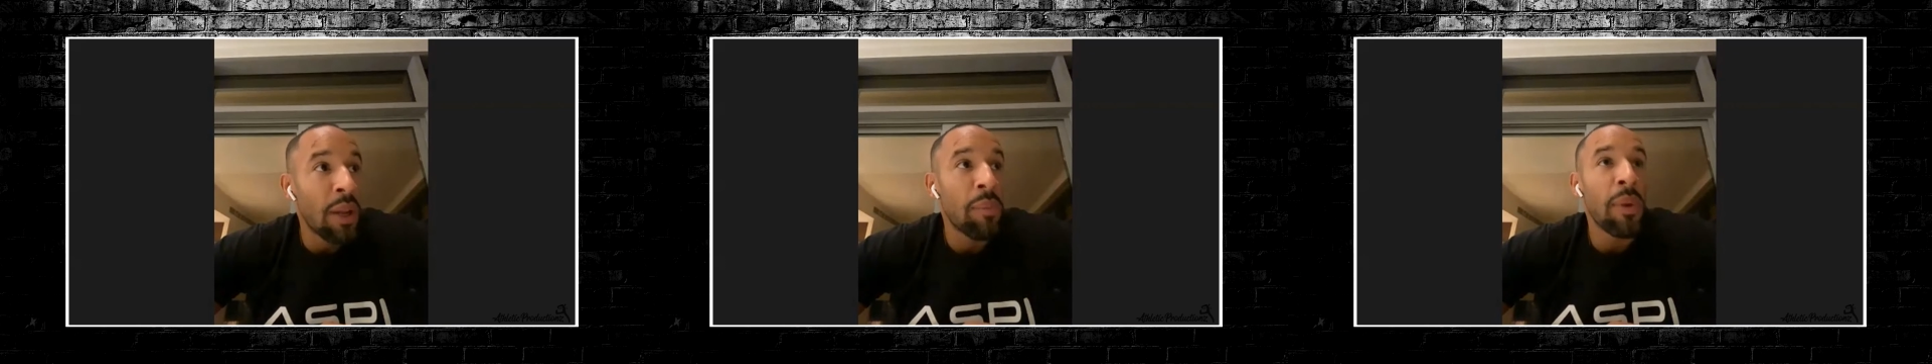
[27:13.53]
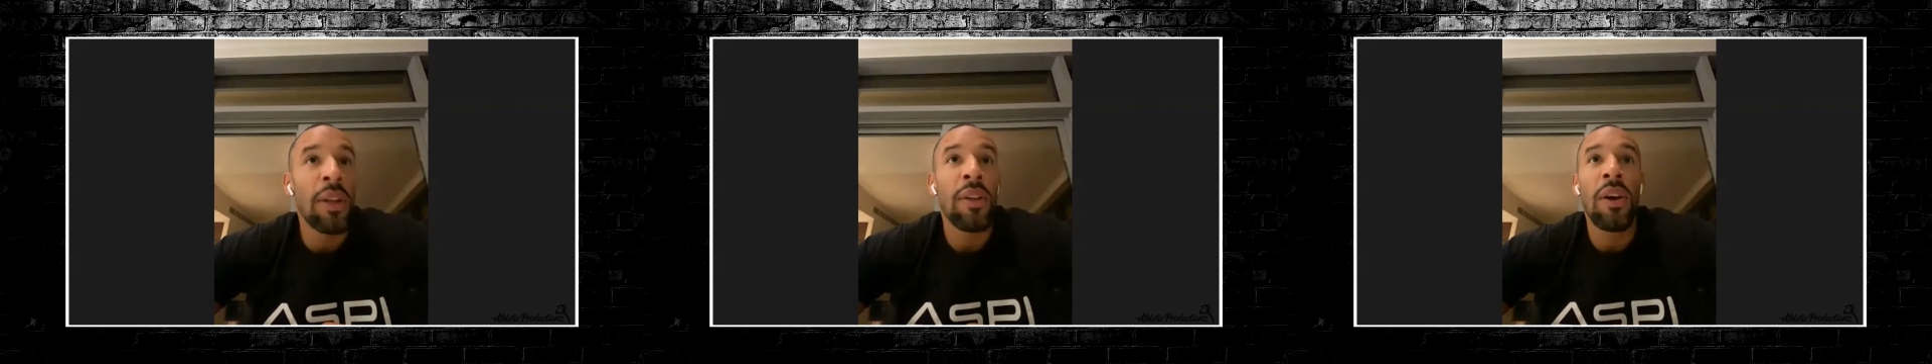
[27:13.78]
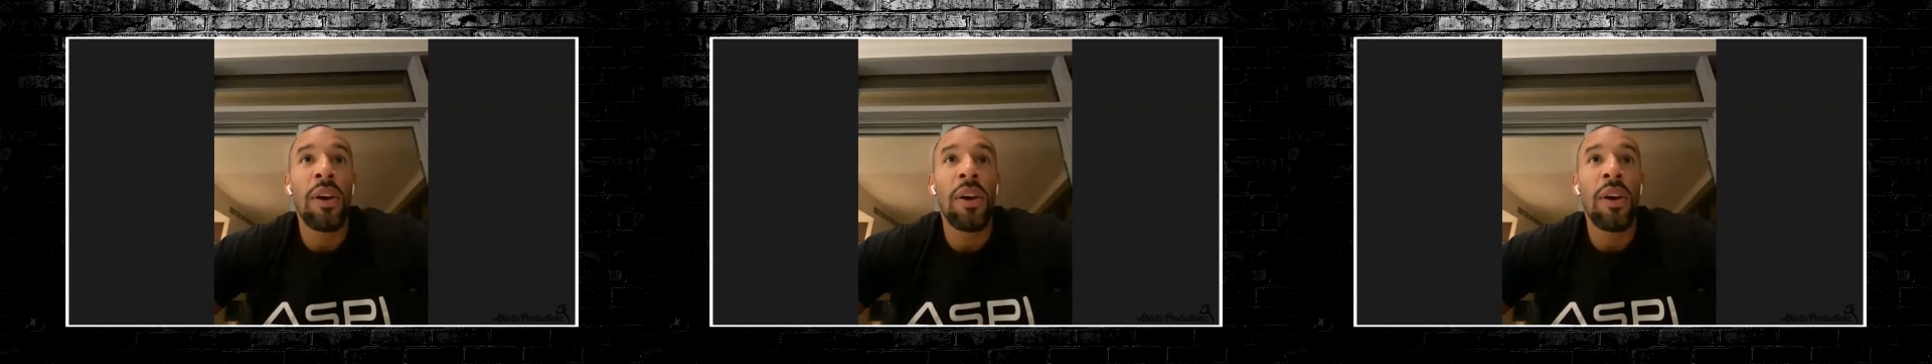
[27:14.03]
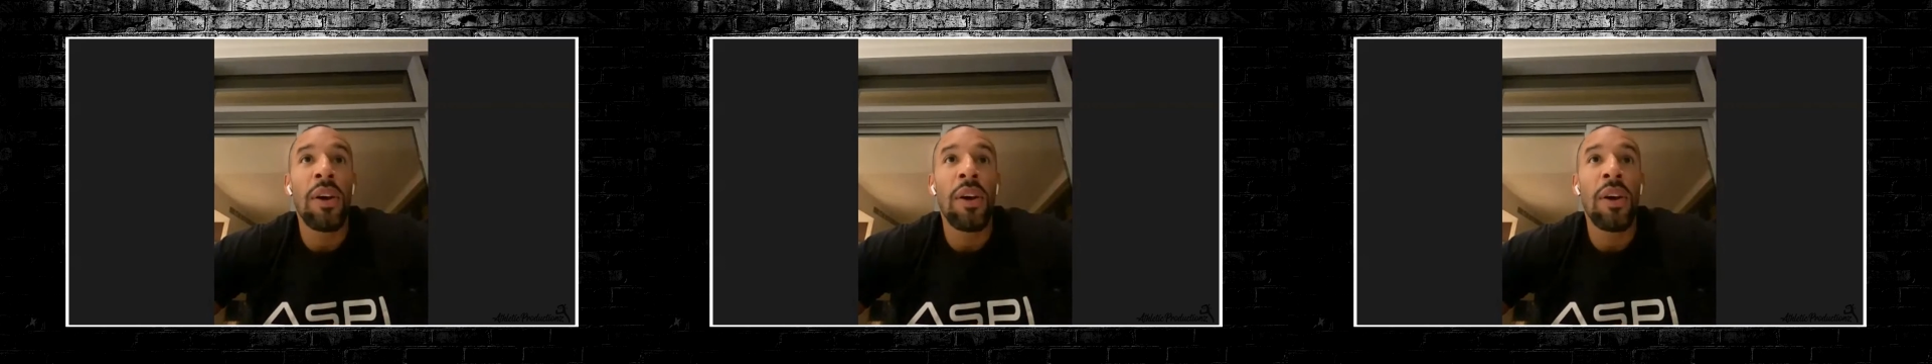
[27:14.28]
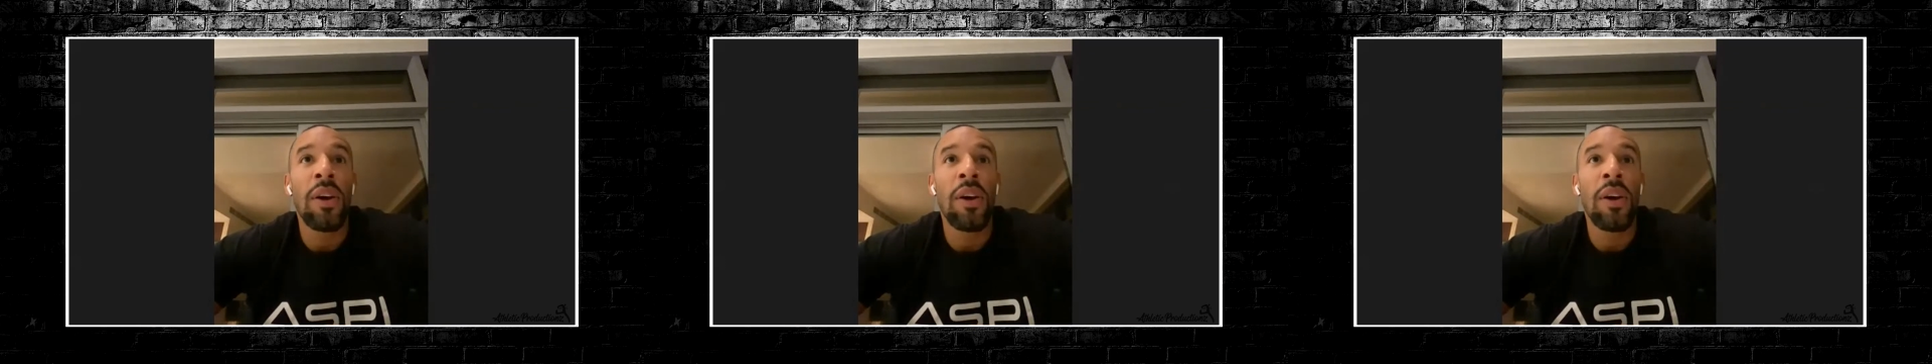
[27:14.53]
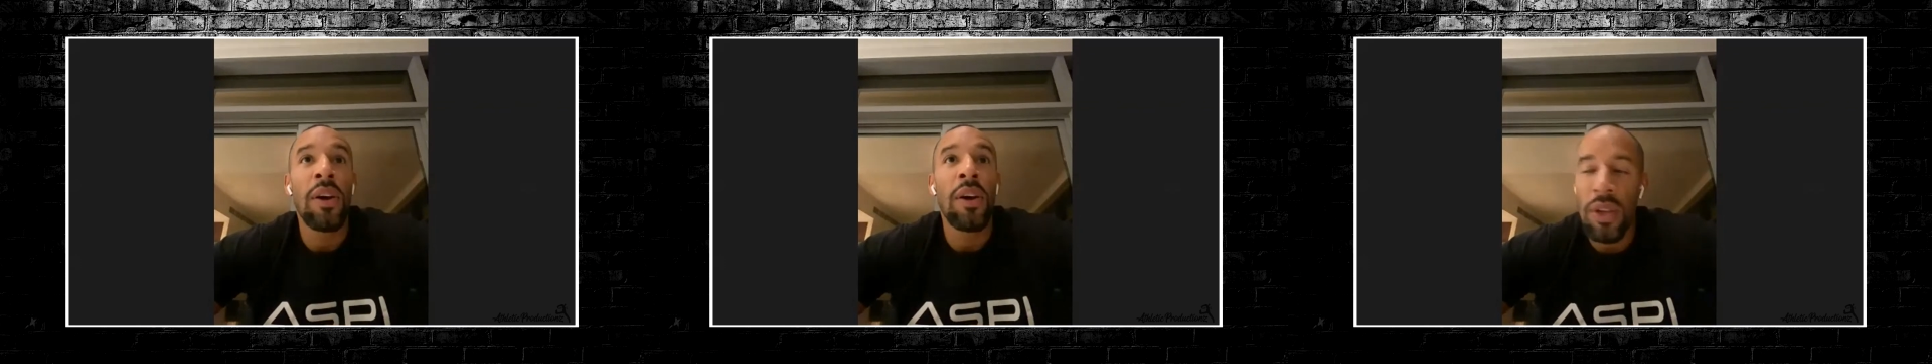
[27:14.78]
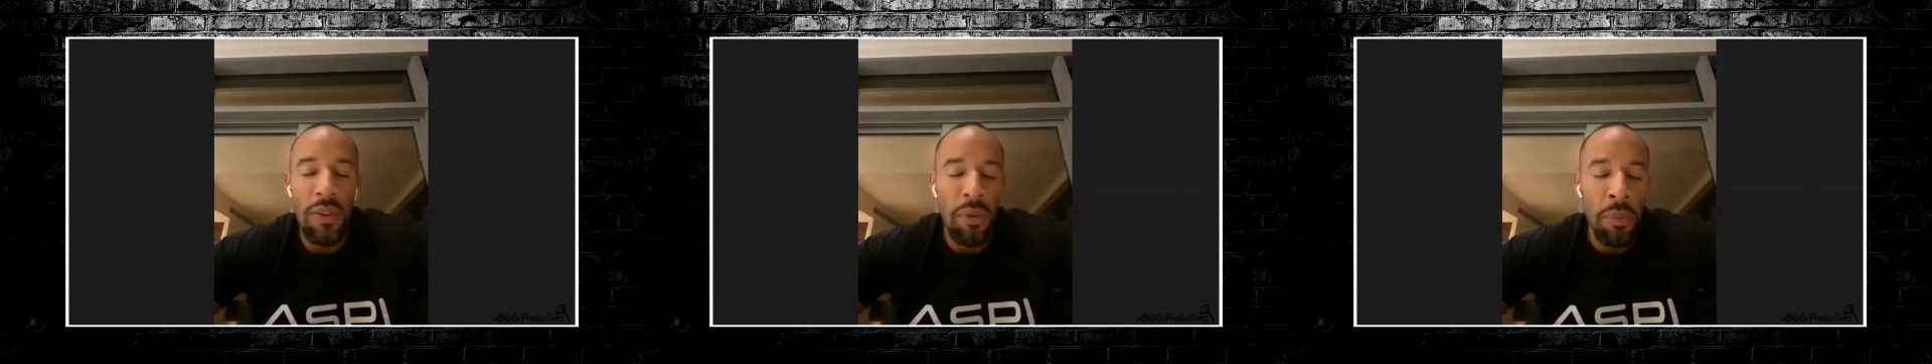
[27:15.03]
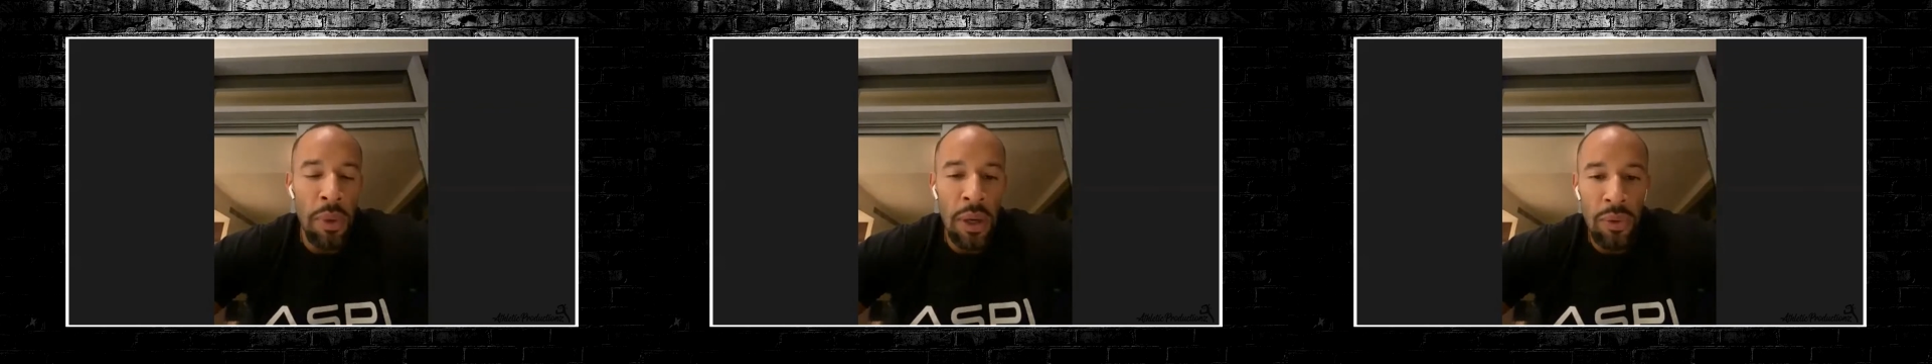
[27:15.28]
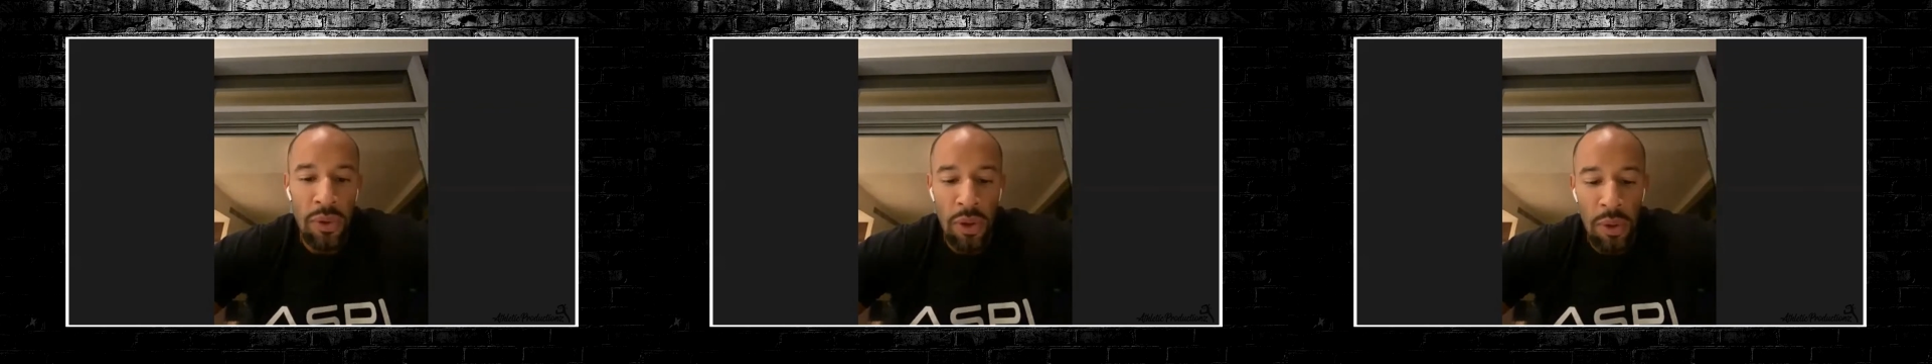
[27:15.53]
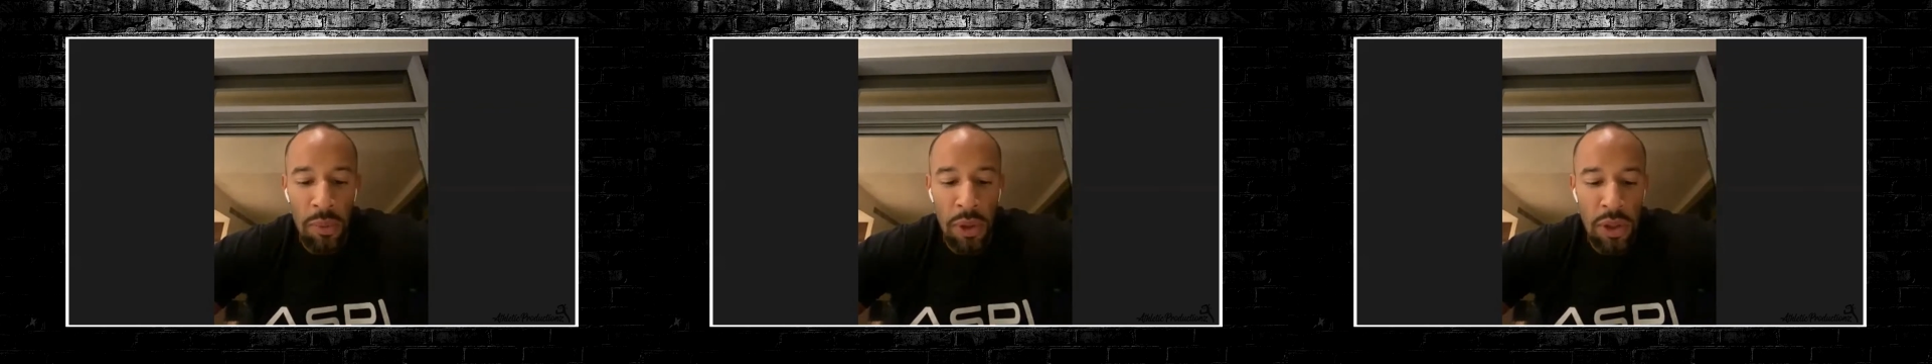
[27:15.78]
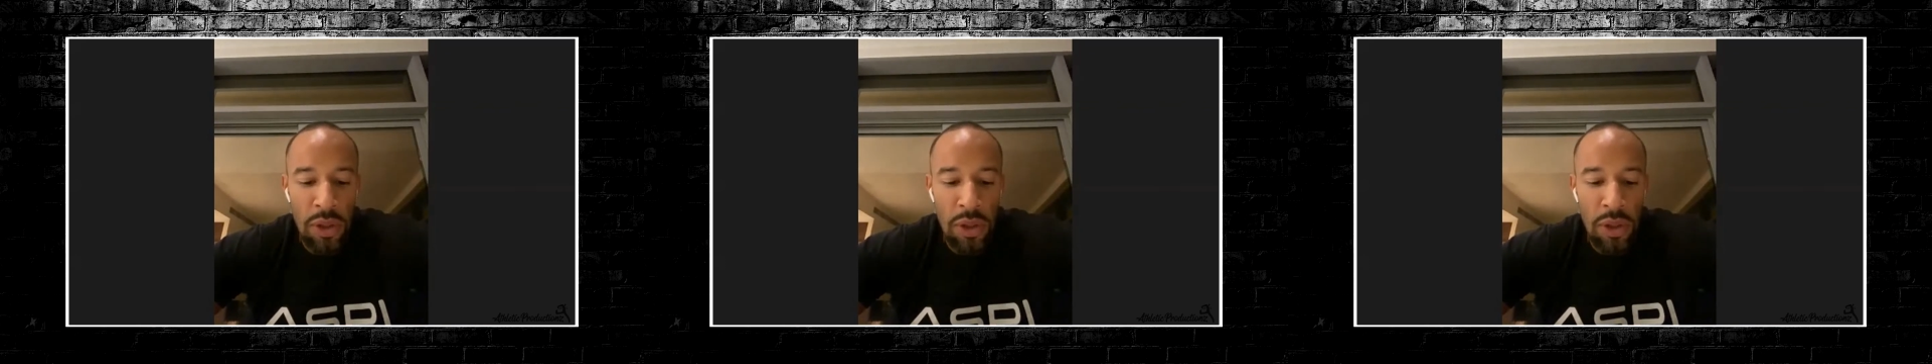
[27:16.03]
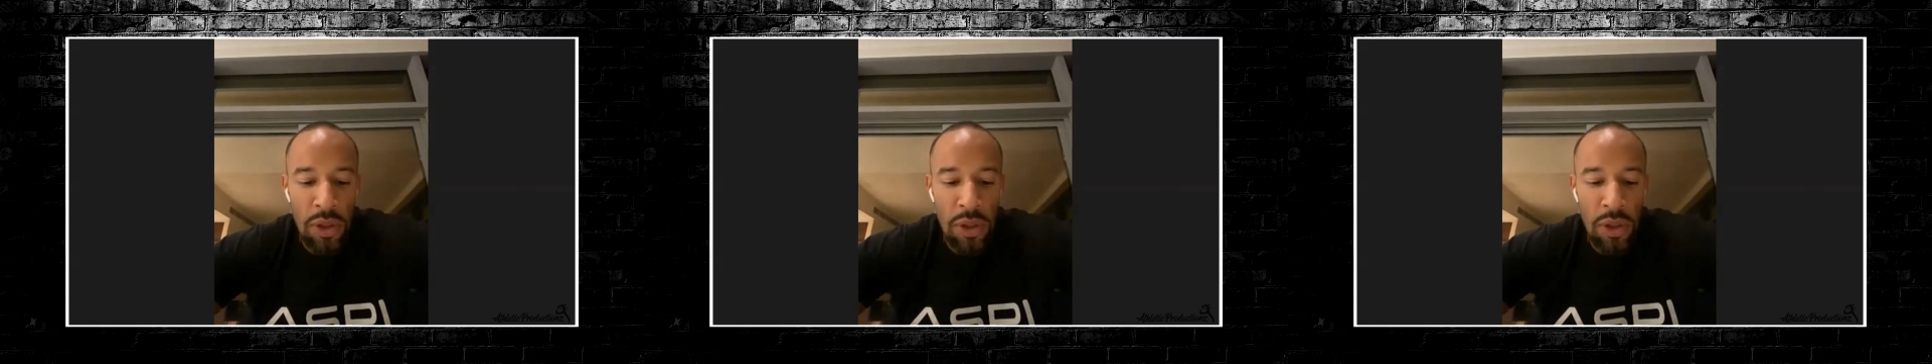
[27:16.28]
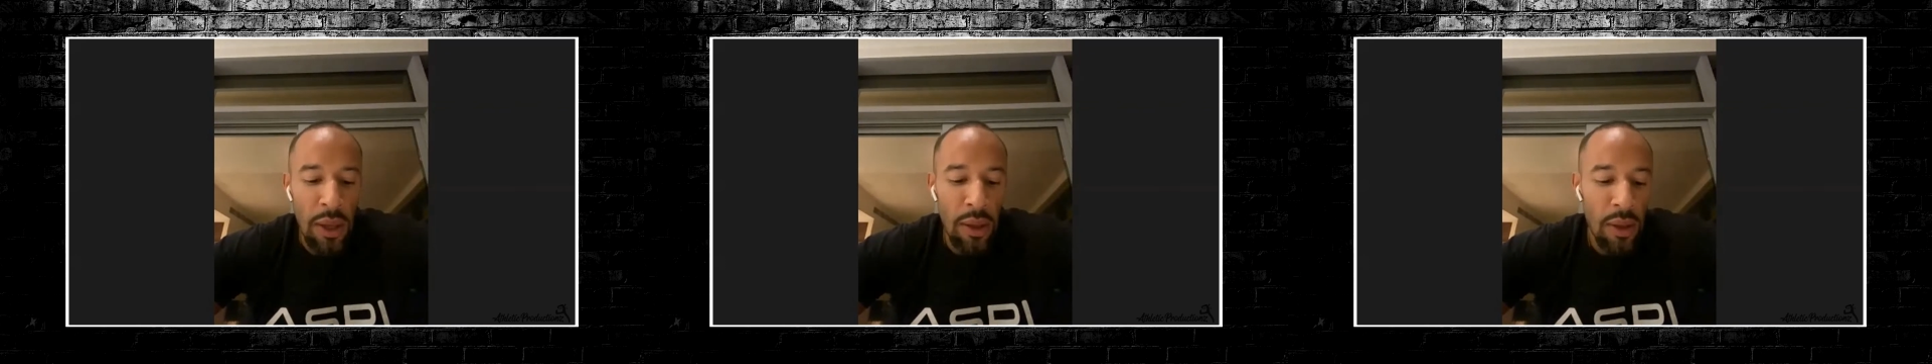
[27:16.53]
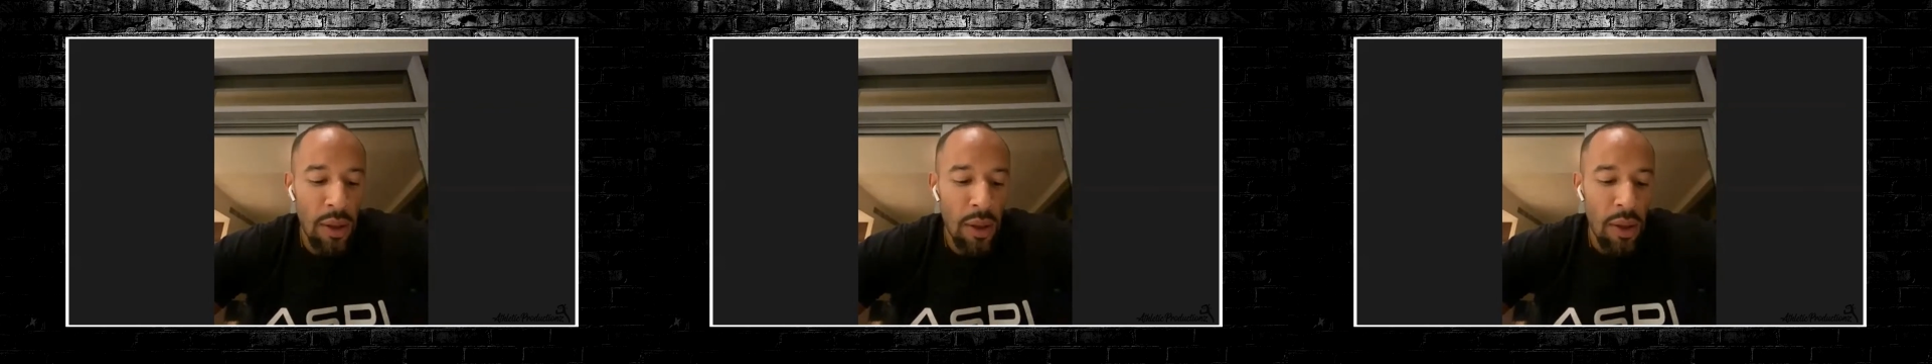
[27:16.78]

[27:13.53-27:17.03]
It meant it was another milestone in my journey back.